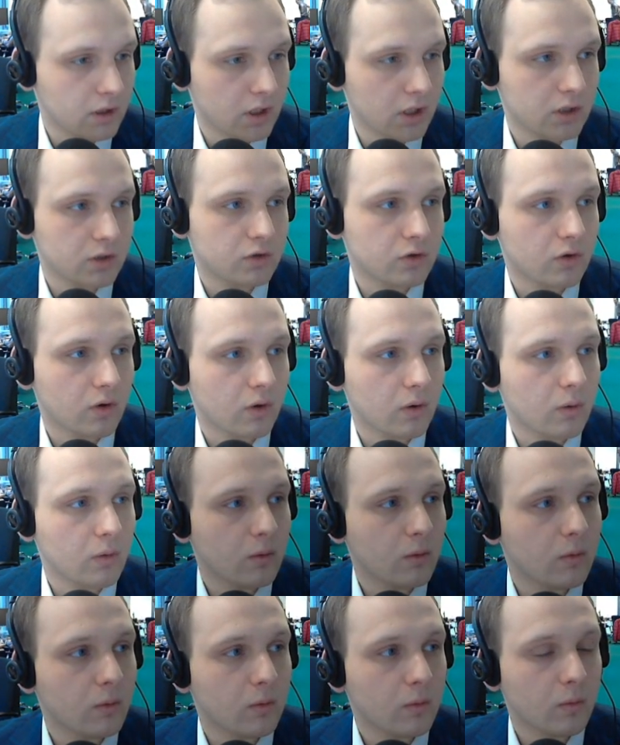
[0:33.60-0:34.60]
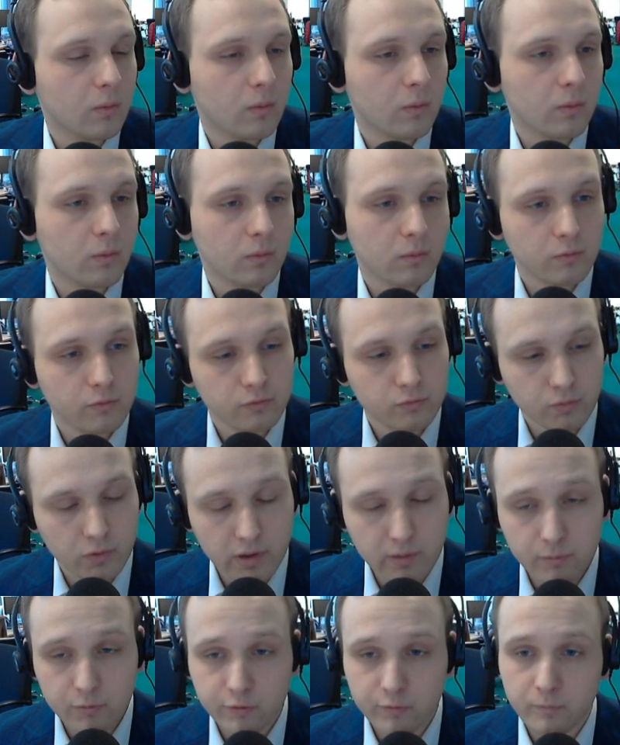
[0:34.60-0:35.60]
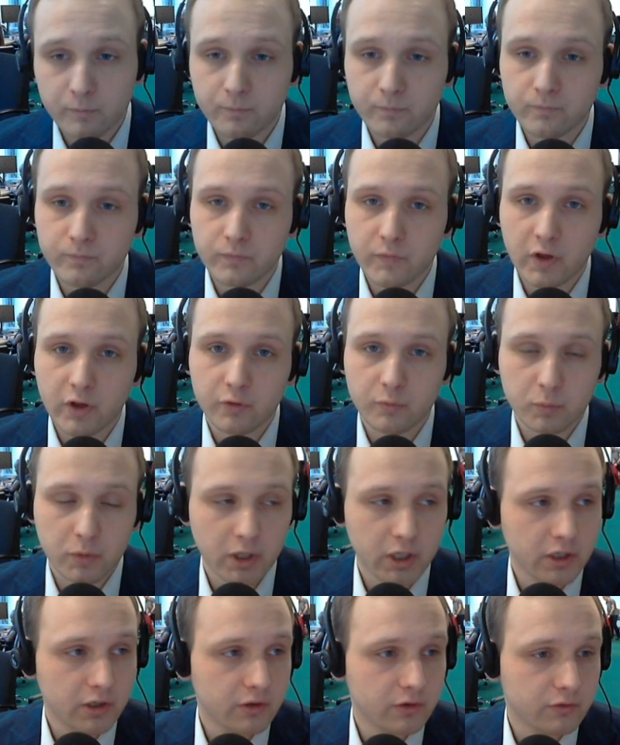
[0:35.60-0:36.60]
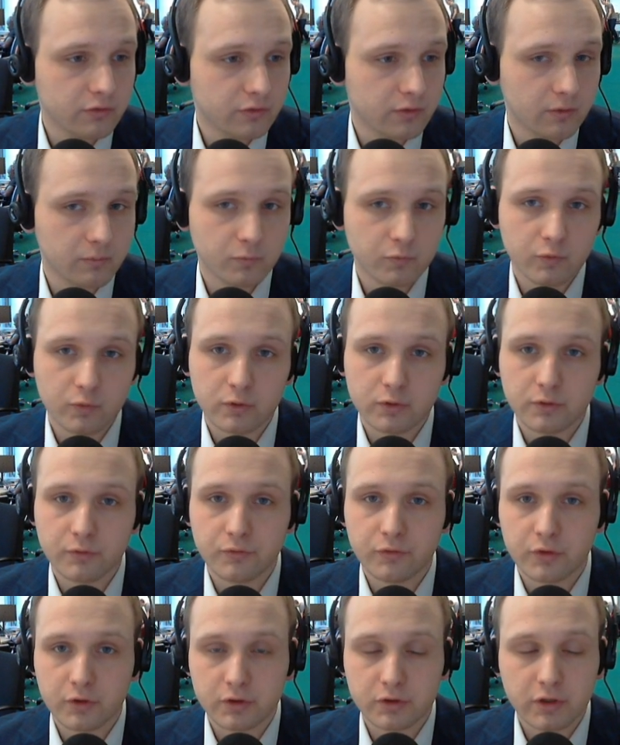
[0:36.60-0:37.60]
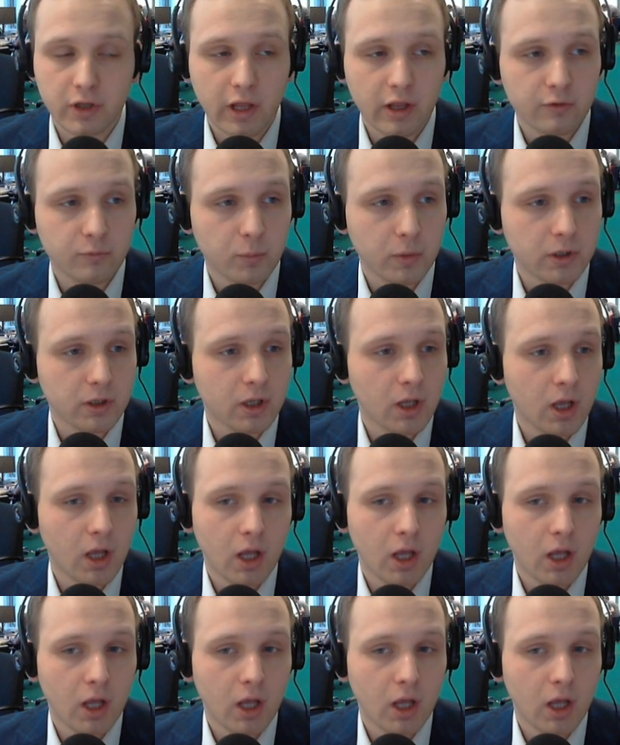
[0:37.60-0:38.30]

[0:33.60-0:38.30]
intro streams explaining some sort of certain aspect,